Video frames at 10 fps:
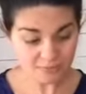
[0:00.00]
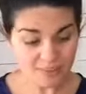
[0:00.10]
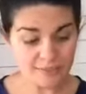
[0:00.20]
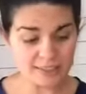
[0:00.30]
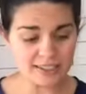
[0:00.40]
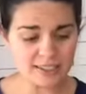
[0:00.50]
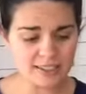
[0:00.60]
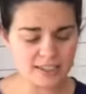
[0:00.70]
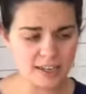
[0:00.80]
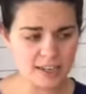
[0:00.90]
this
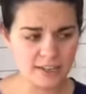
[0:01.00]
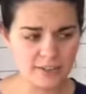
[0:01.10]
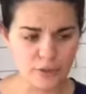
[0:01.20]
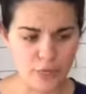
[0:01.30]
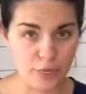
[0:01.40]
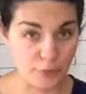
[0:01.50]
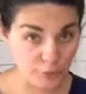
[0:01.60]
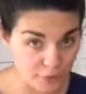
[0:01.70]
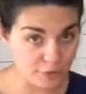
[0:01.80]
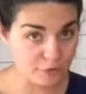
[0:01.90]
is the third of